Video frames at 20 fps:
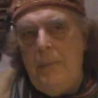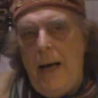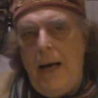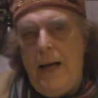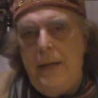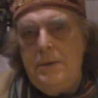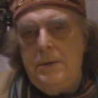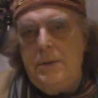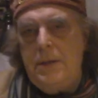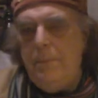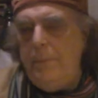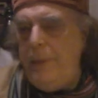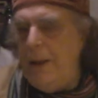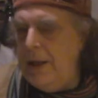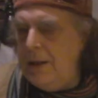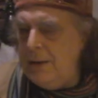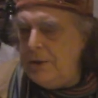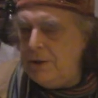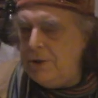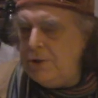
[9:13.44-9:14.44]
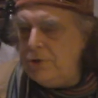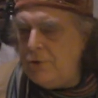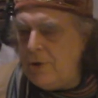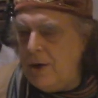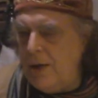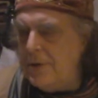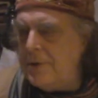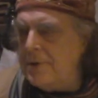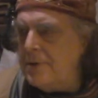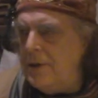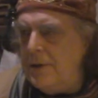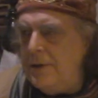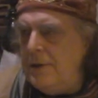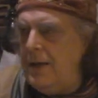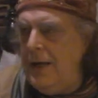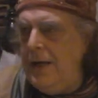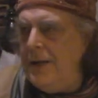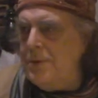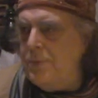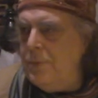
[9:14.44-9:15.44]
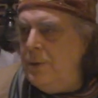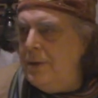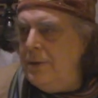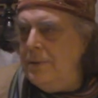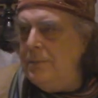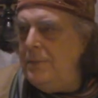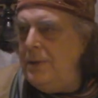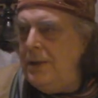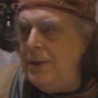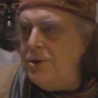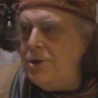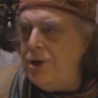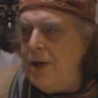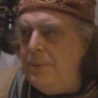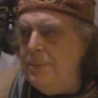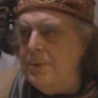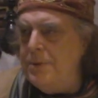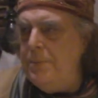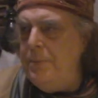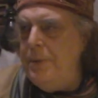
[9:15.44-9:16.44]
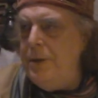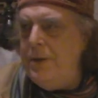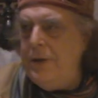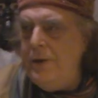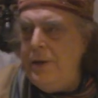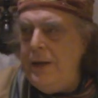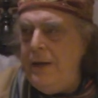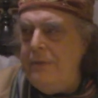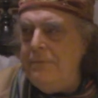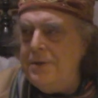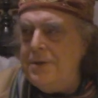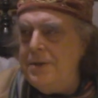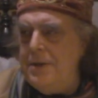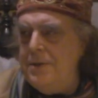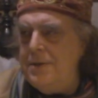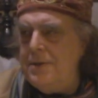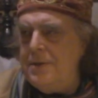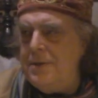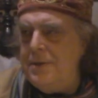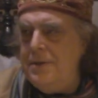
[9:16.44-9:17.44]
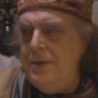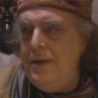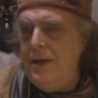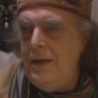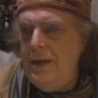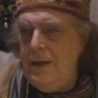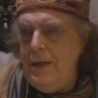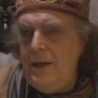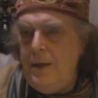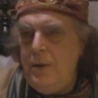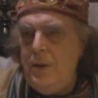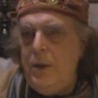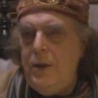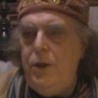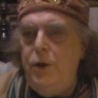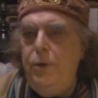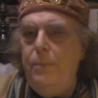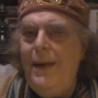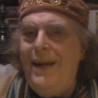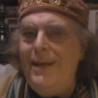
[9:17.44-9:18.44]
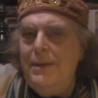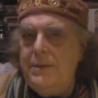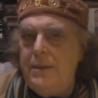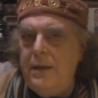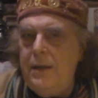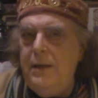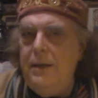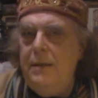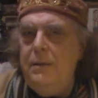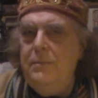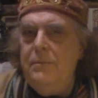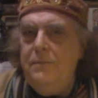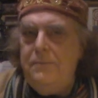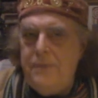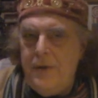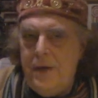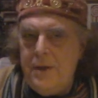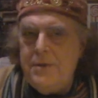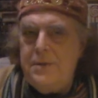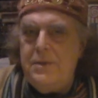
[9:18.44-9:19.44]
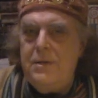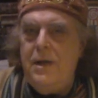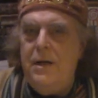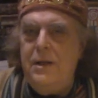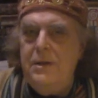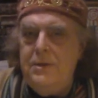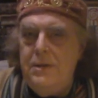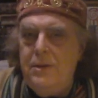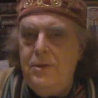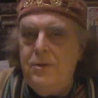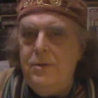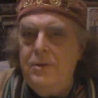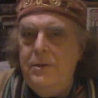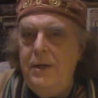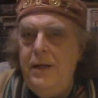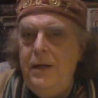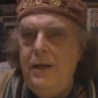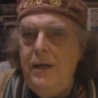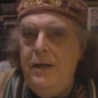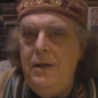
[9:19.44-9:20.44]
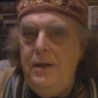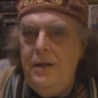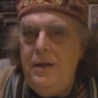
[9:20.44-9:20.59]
and compared and contrasted them. That's what these shamans have been doing ever since humanity first started on the